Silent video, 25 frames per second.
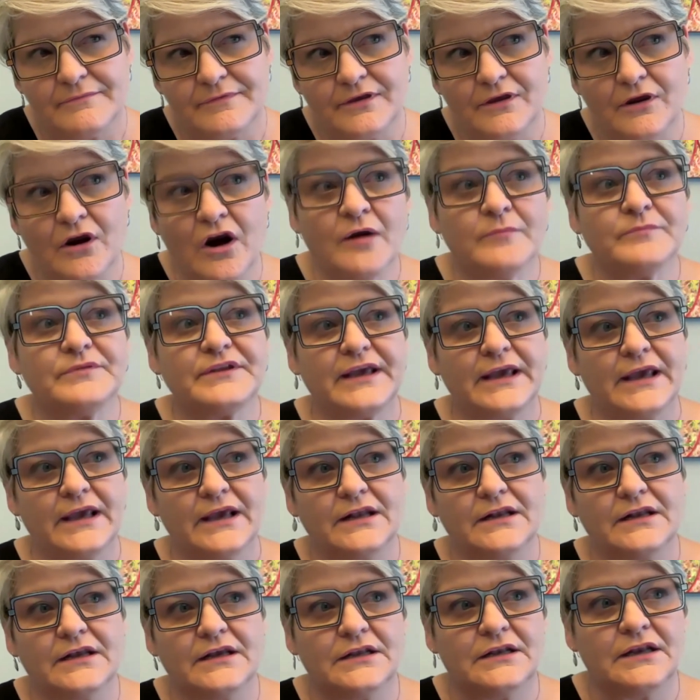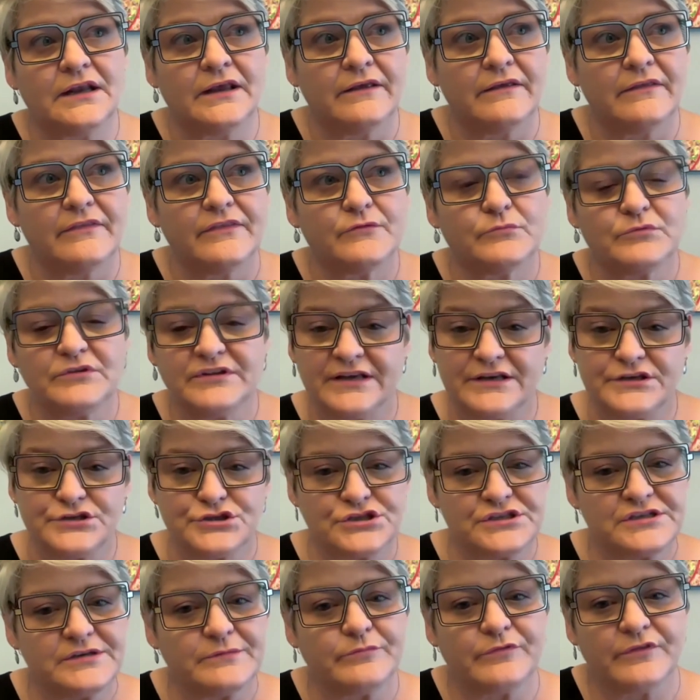complicated the
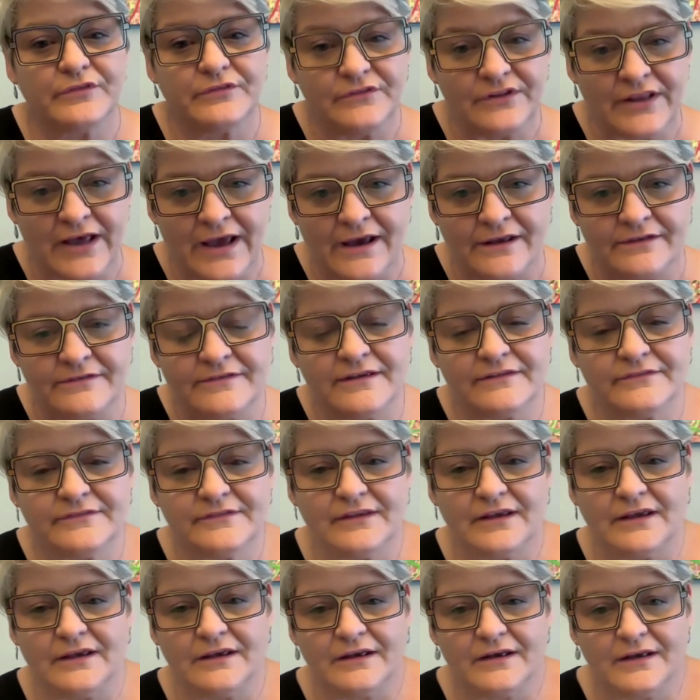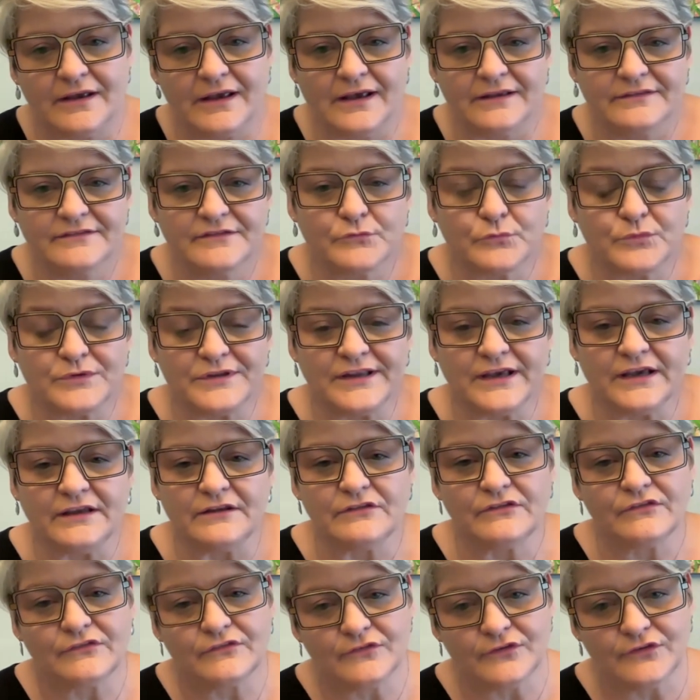relationship with land as it
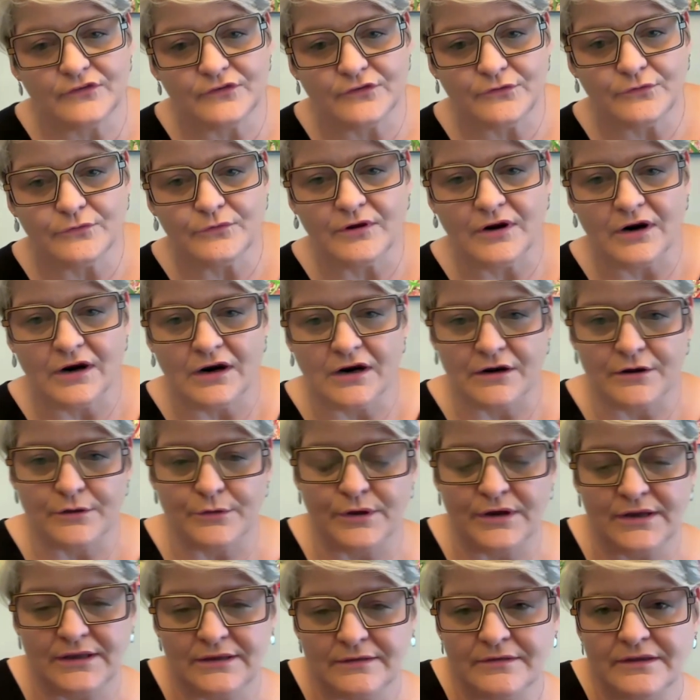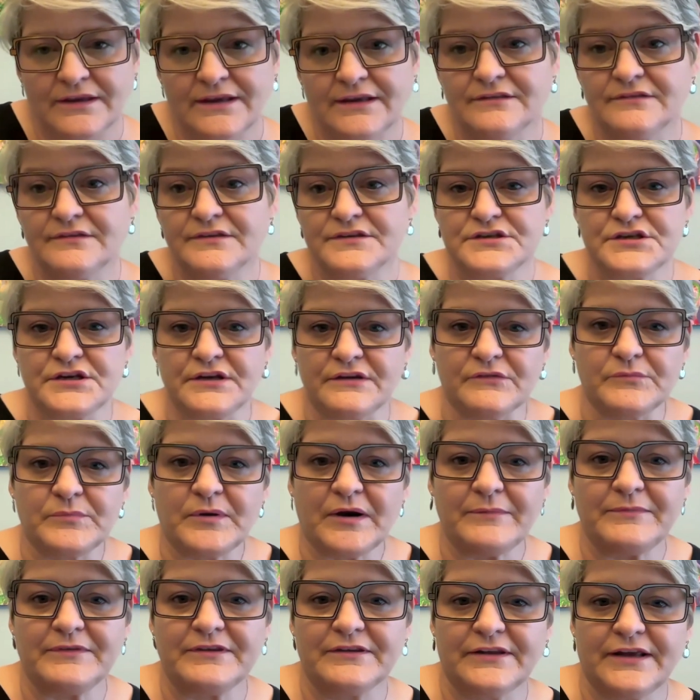relates to our Indigenous
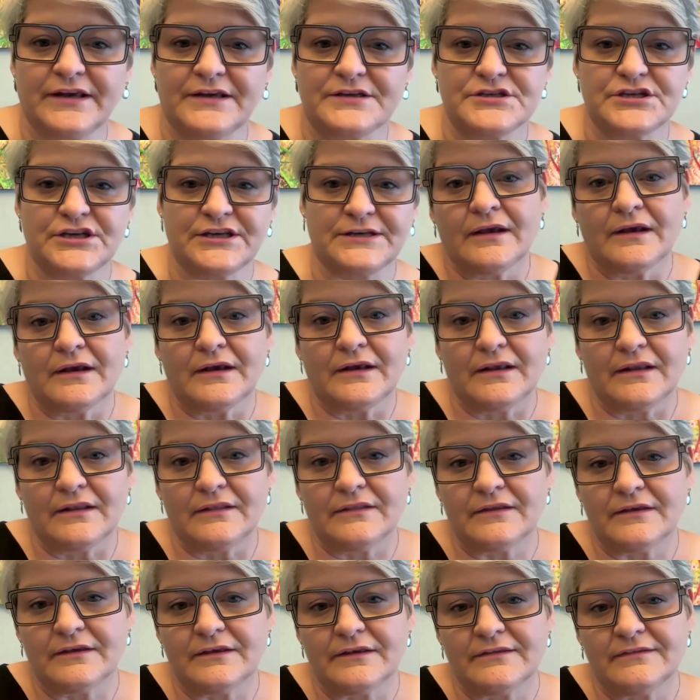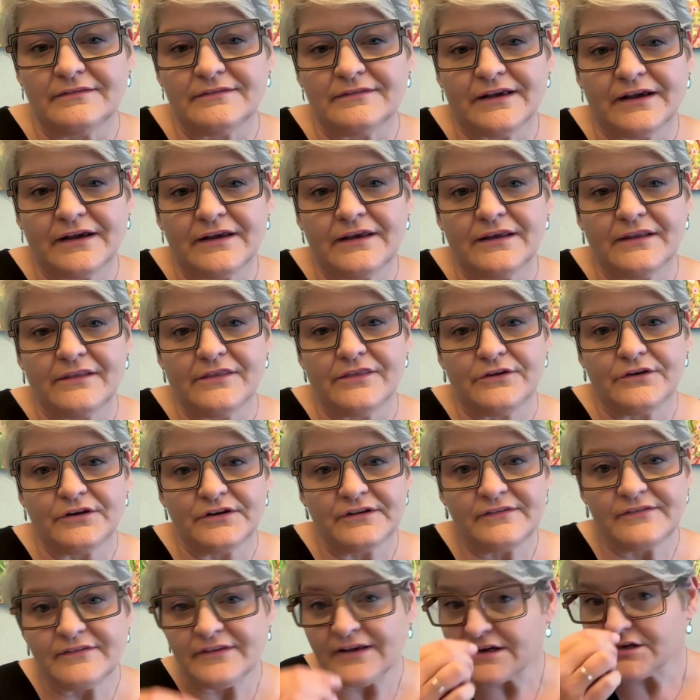population. The third
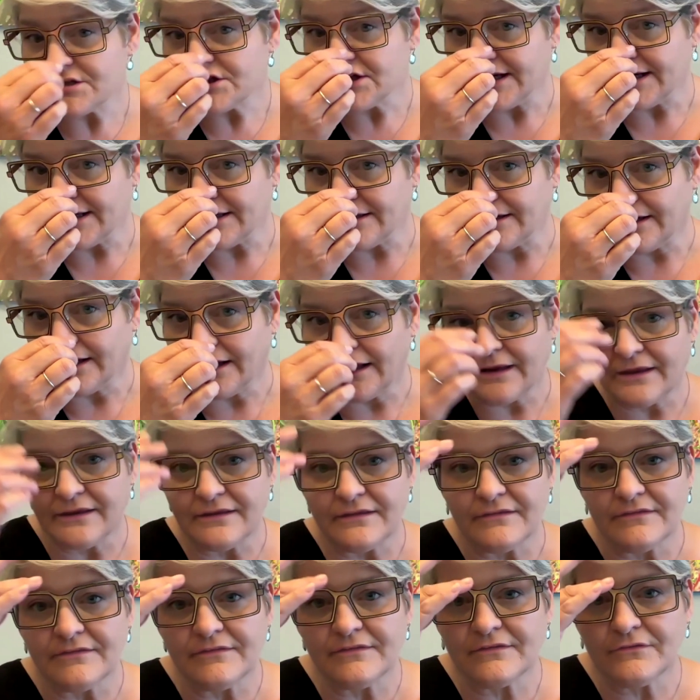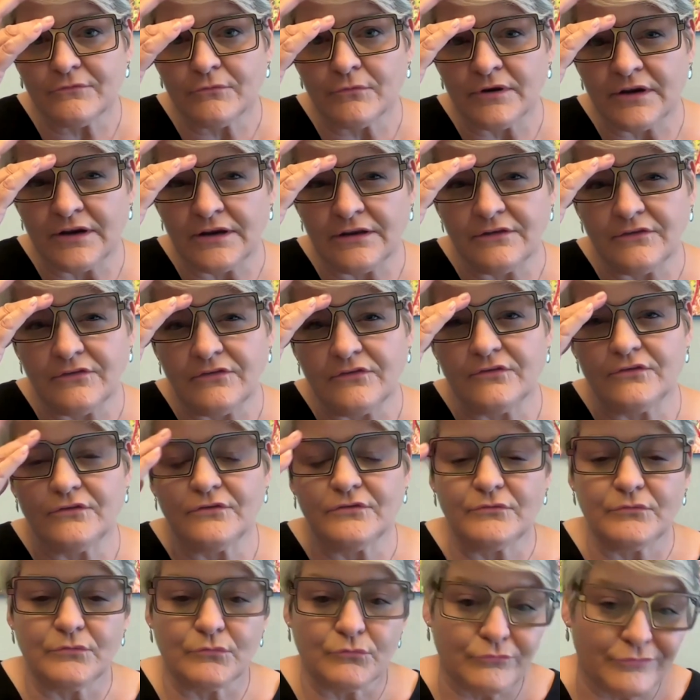session is going
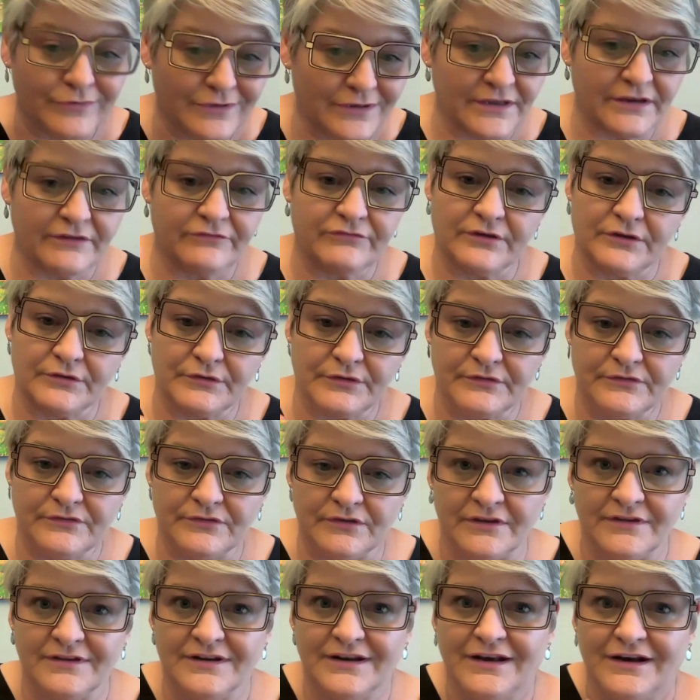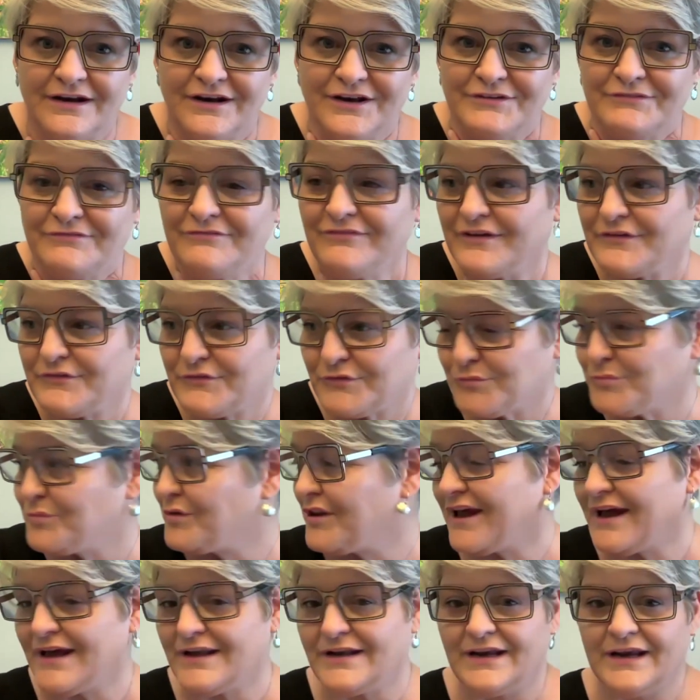to really focus on federal
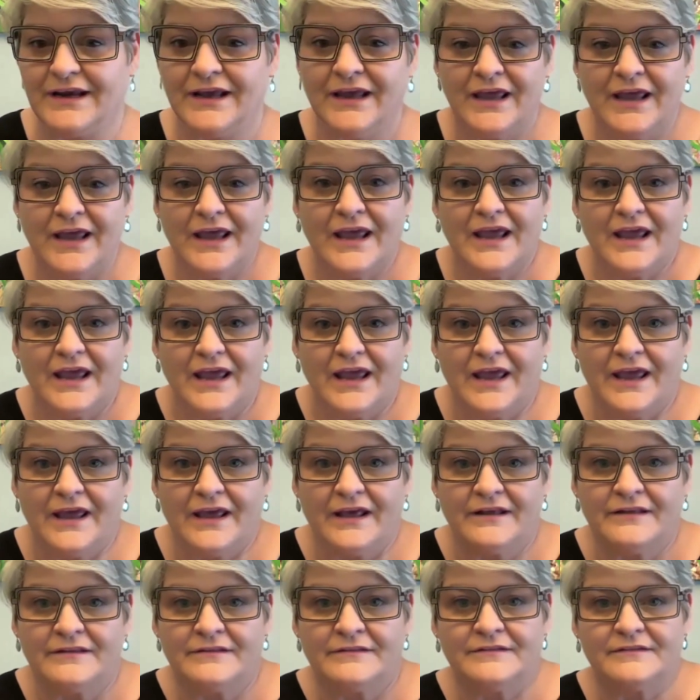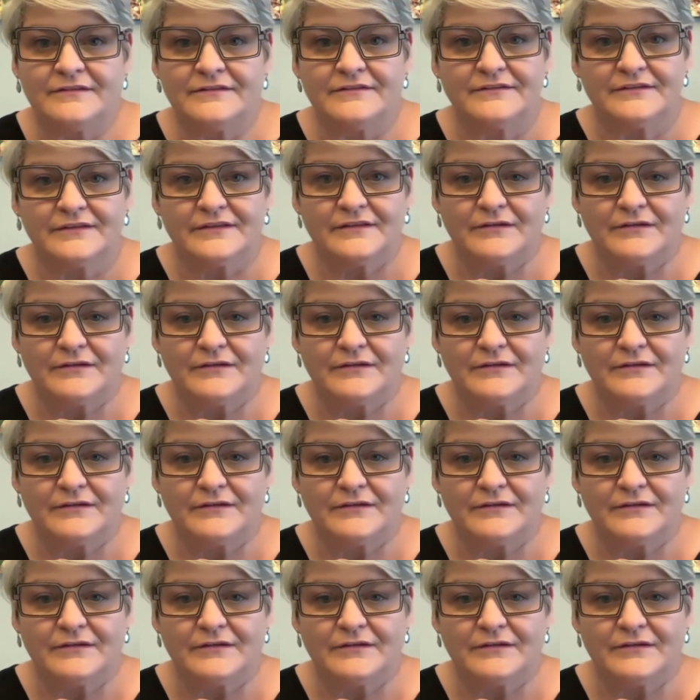planning and